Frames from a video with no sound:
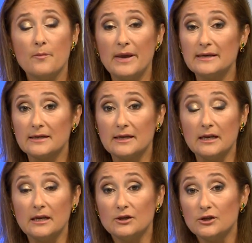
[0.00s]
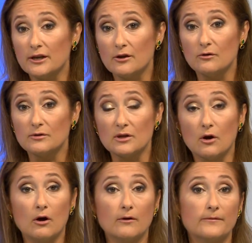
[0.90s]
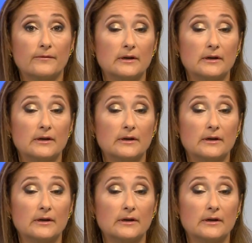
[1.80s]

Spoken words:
basically shadows of